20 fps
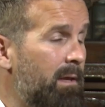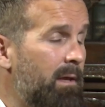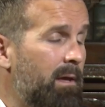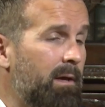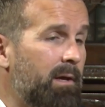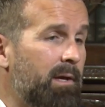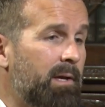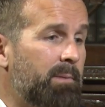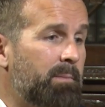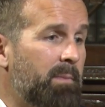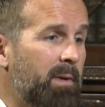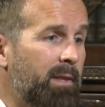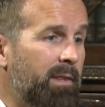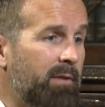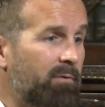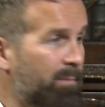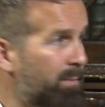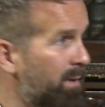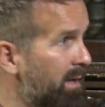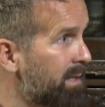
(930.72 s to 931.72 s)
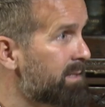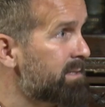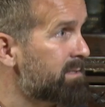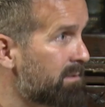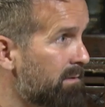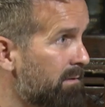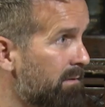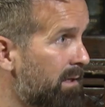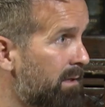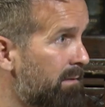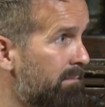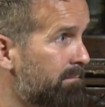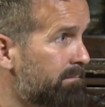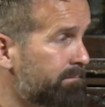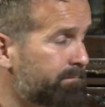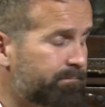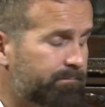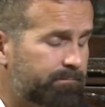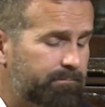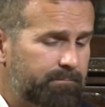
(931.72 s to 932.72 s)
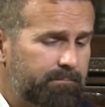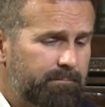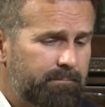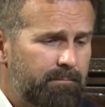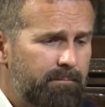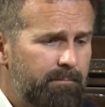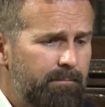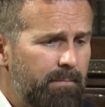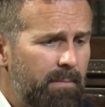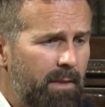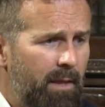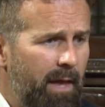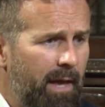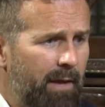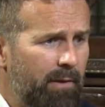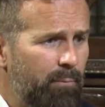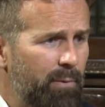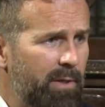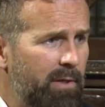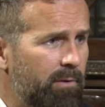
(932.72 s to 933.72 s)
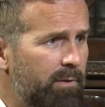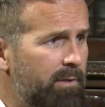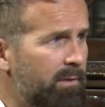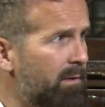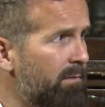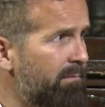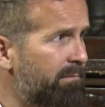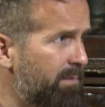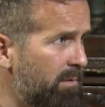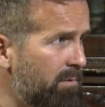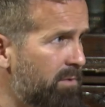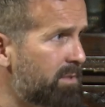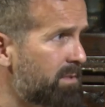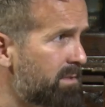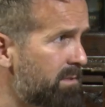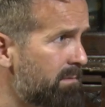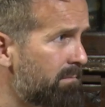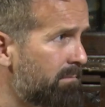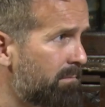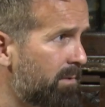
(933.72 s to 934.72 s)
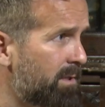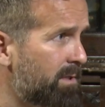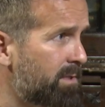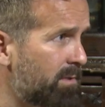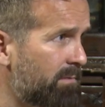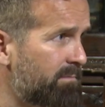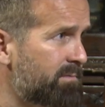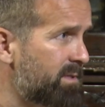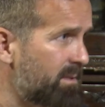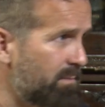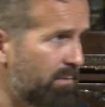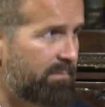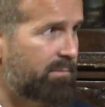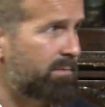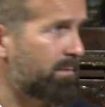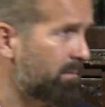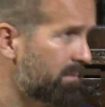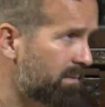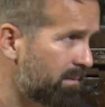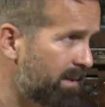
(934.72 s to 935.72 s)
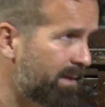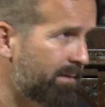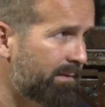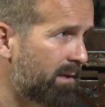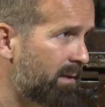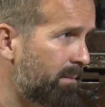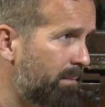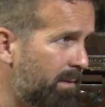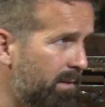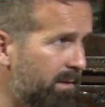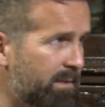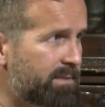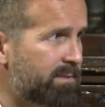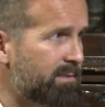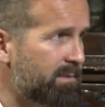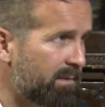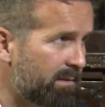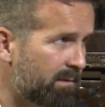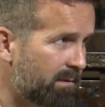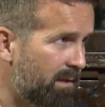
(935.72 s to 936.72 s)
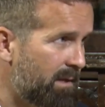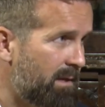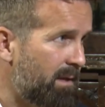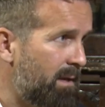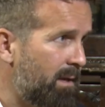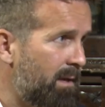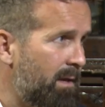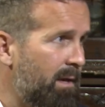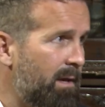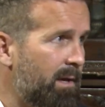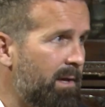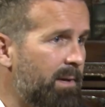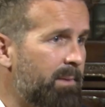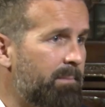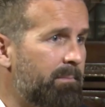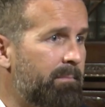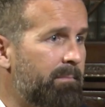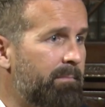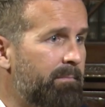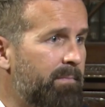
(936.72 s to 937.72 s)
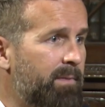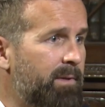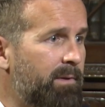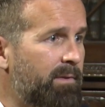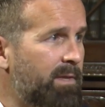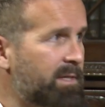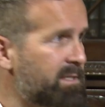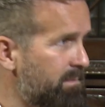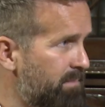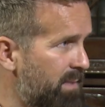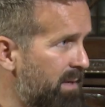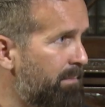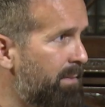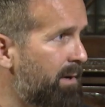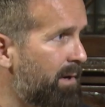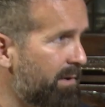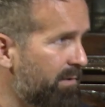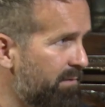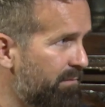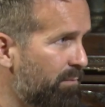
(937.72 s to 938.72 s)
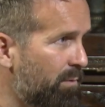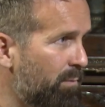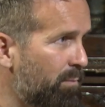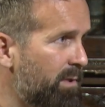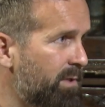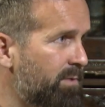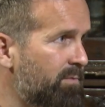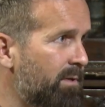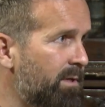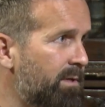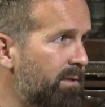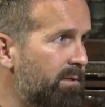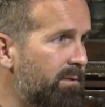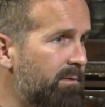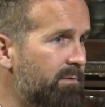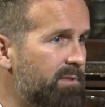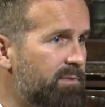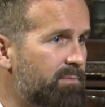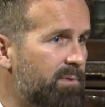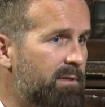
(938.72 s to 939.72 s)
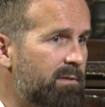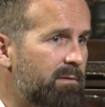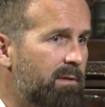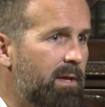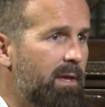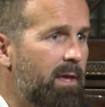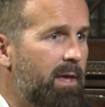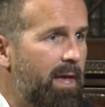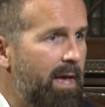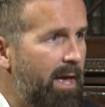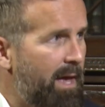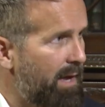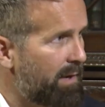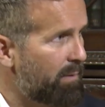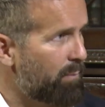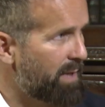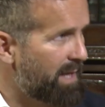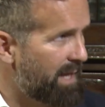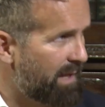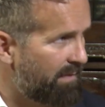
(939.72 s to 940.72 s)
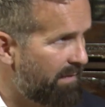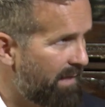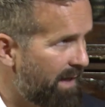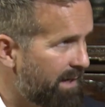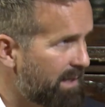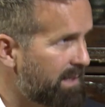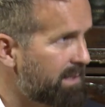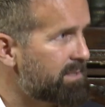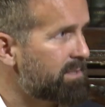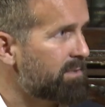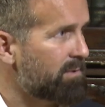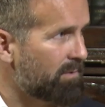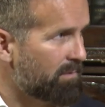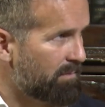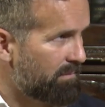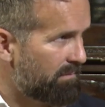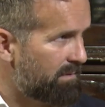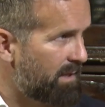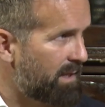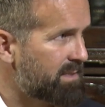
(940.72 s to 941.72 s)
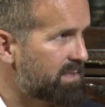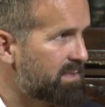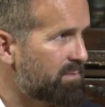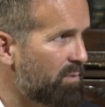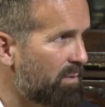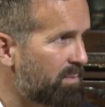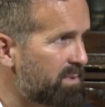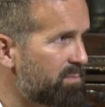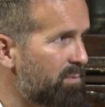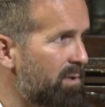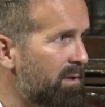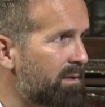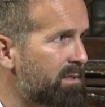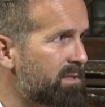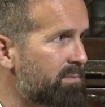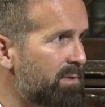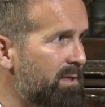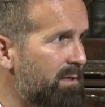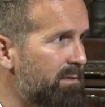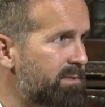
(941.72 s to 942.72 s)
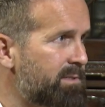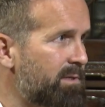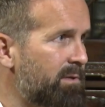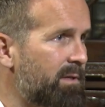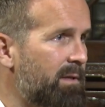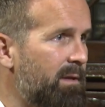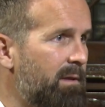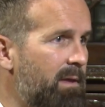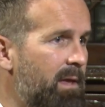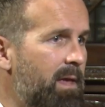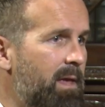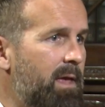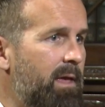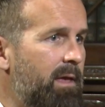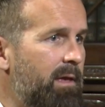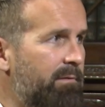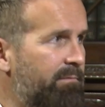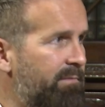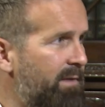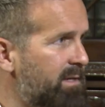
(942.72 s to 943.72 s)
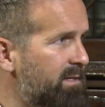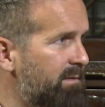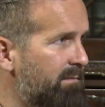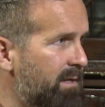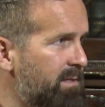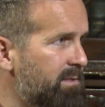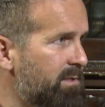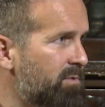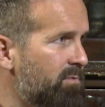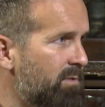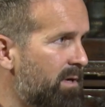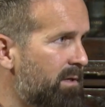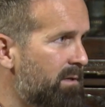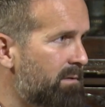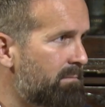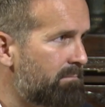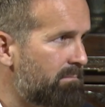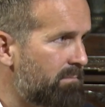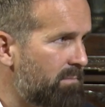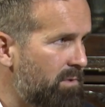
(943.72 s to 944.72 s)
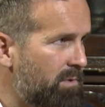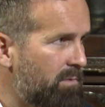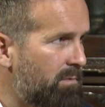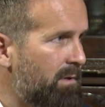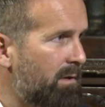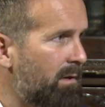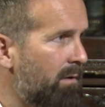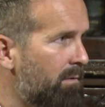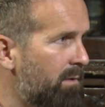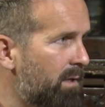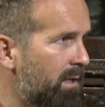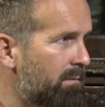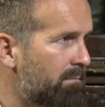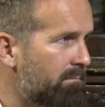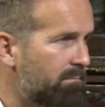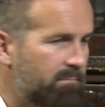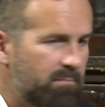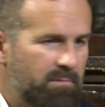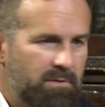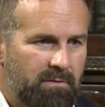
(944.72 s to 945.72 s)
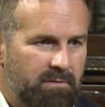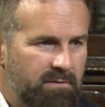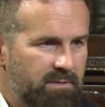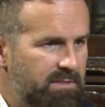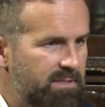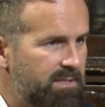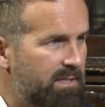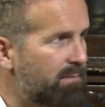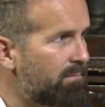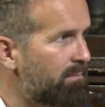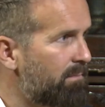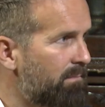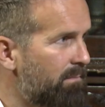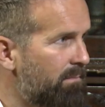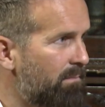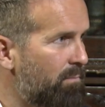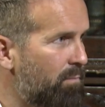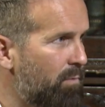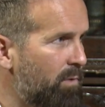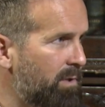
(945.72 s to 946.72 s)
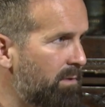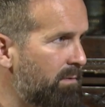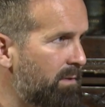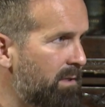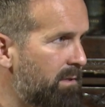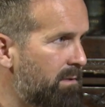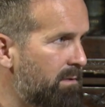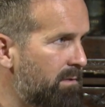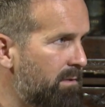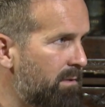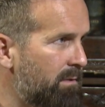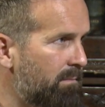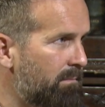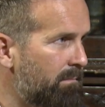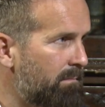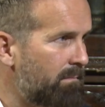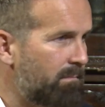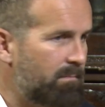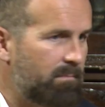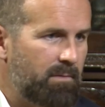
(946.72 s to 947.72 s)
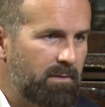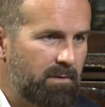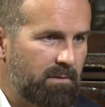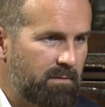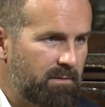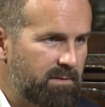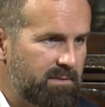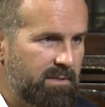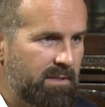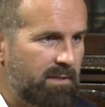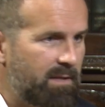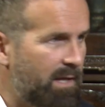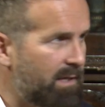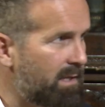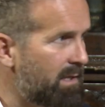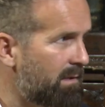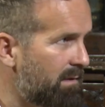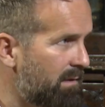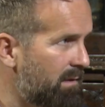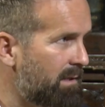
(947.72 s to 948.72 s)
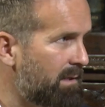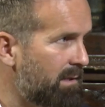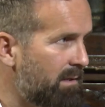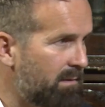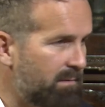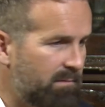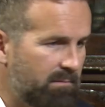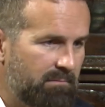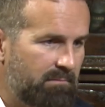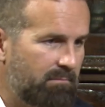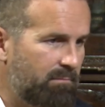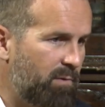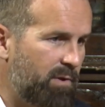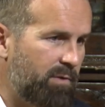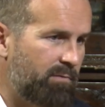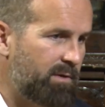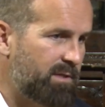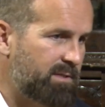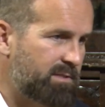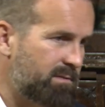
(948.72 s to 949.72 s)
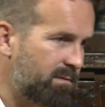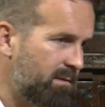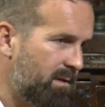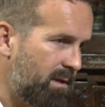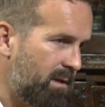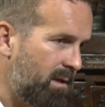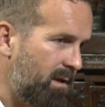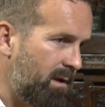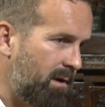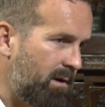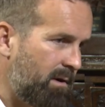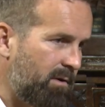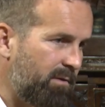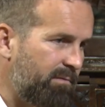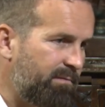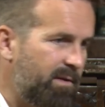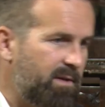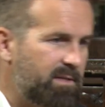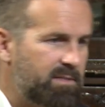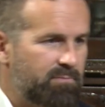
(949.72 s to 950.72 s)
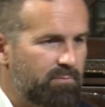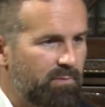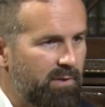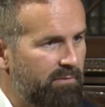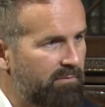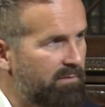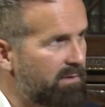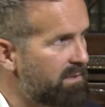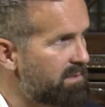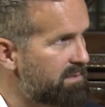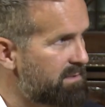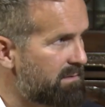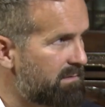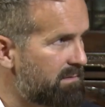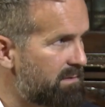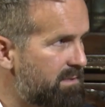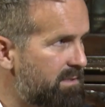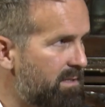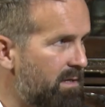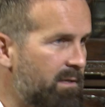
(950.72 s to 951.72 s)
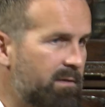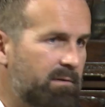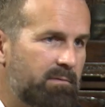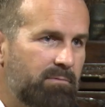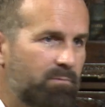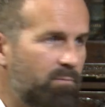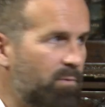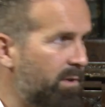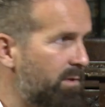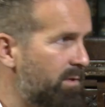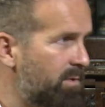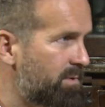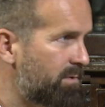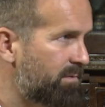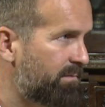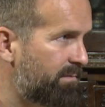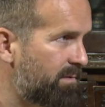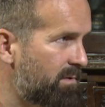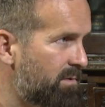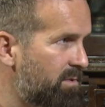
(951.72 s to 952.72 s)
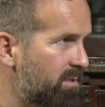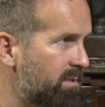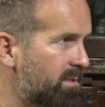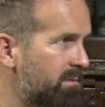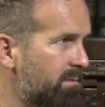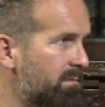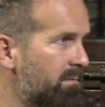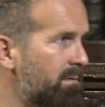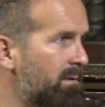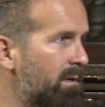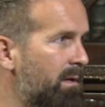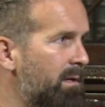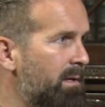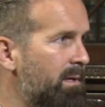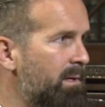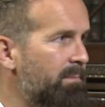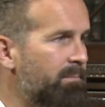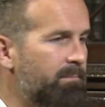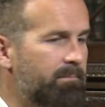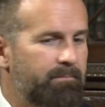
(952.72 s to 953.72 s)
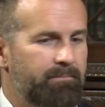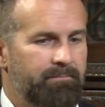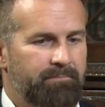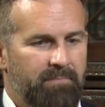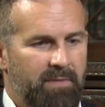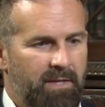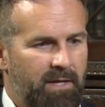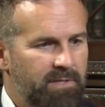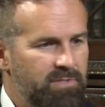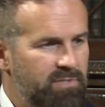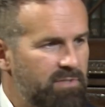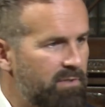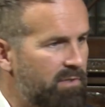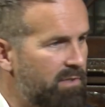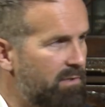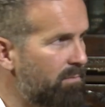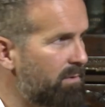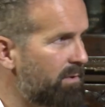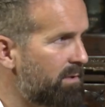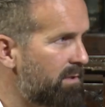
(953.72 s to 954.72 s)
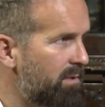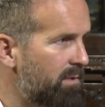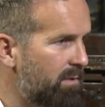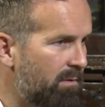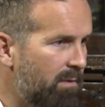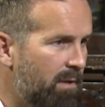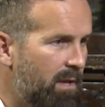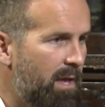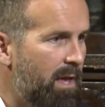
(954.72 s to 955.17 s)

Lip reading: And there are plans to do that. How do we look at futures, which obviously we've talked about in the past, and that's a big part of what we're trying to do as well. How do we get that into that swaps world as well, so that effectively as a trader, you can log in, you can see what you need to do. You can see that in whether it's RFS, whether it's Sun, whether it's your futures hedging that you want to do.